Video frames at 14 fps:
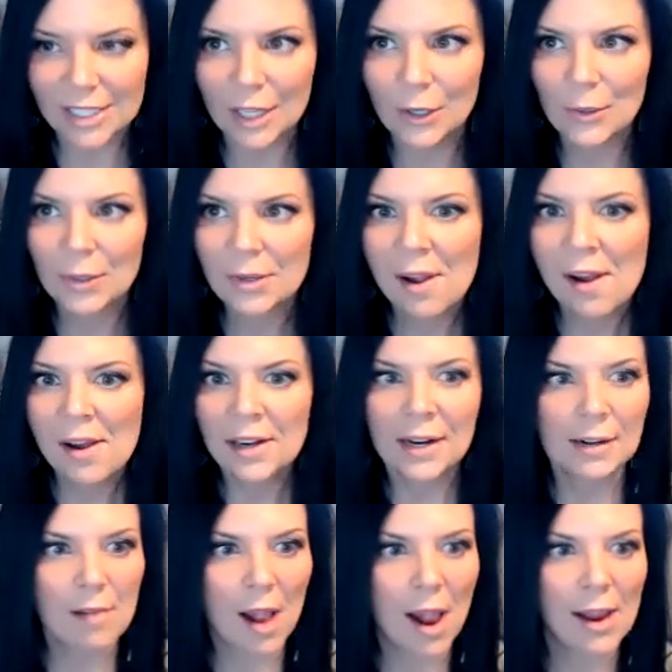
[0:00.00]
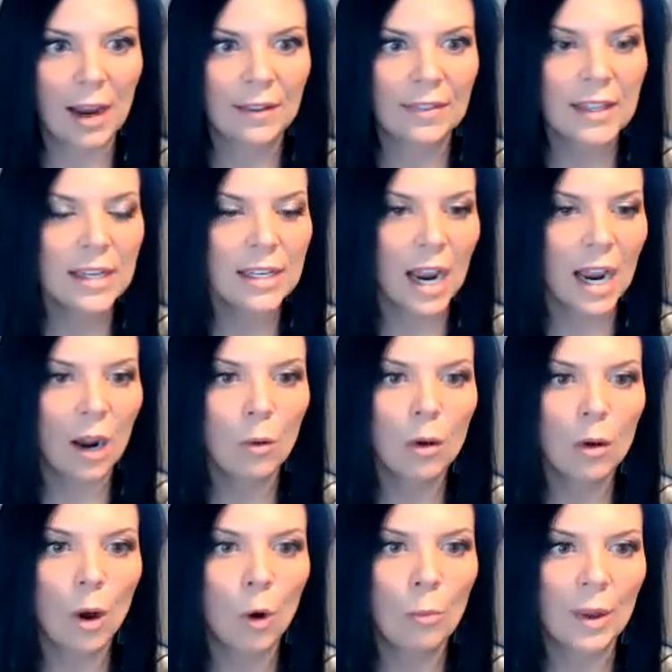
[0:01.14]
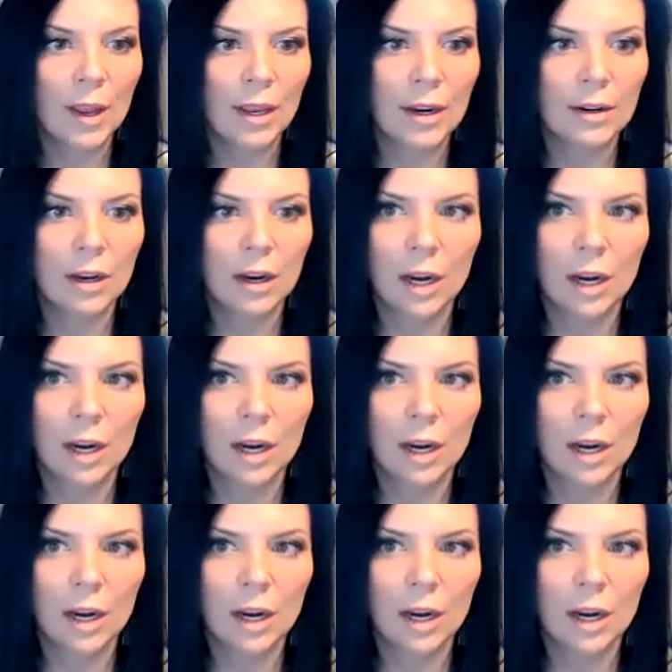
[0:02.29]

So I think now we'll open